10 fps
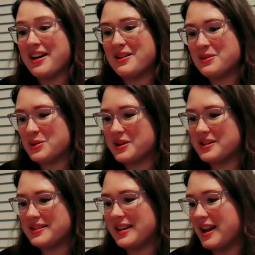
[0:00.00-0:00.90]
of
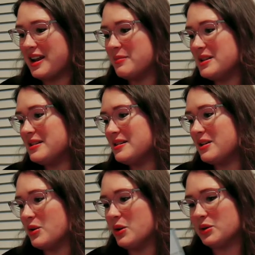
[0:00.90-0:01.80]
course um, this is a
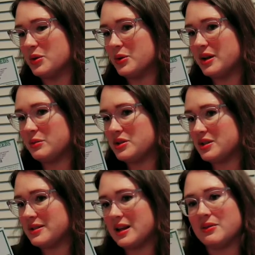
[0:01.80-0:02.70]
gold coin which
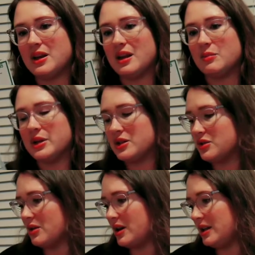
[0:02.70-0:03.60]
doesn't have a
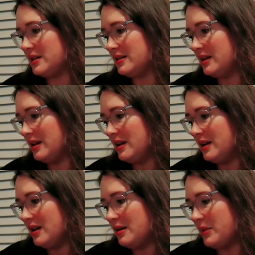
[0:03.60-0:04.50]
picture on it
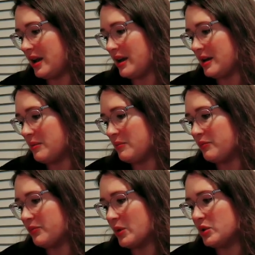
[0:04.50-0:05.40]
um,
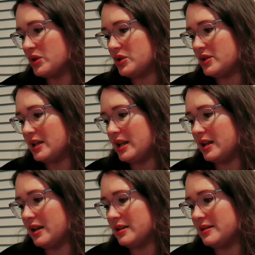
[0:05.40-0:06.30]
which is just
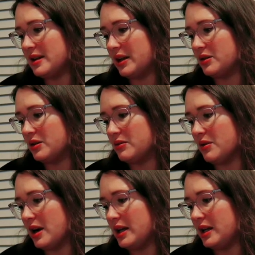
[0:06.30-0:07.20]
a, a standard
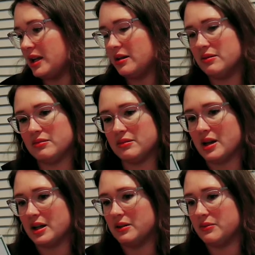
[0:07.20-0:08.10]
variety
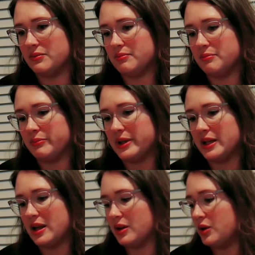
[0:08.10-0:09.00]
kind of
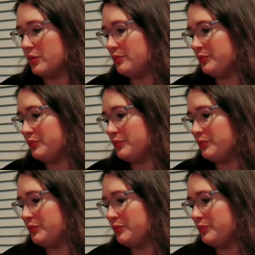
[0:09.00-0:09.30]
big yellow